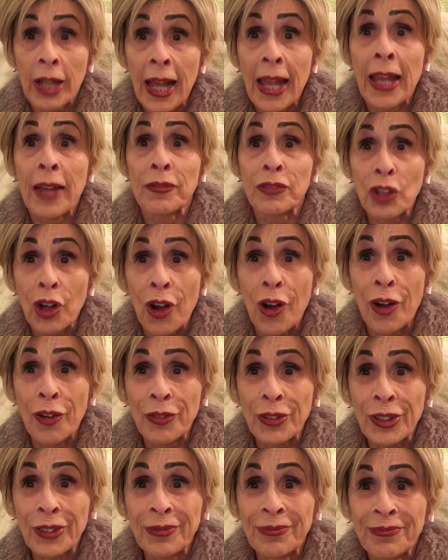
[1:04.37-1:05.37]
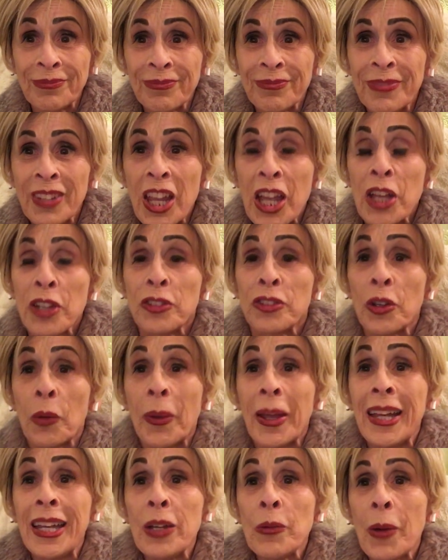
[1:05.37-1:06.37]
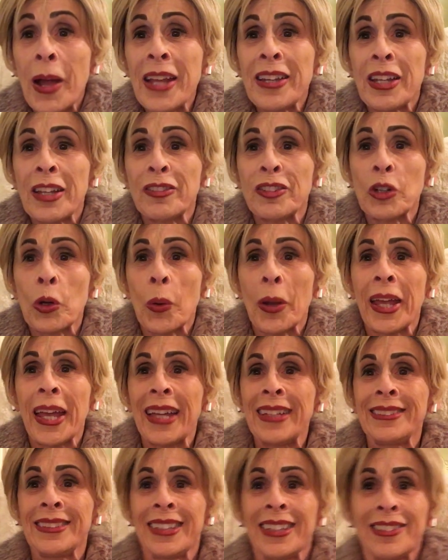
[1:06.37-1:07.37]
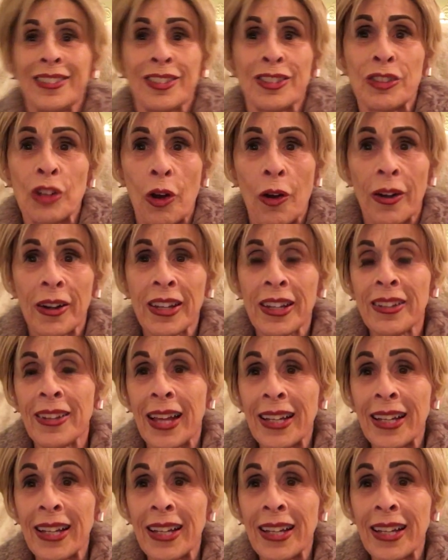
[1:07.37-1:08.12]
I have to offer. So anyway, let's go ahead and get started.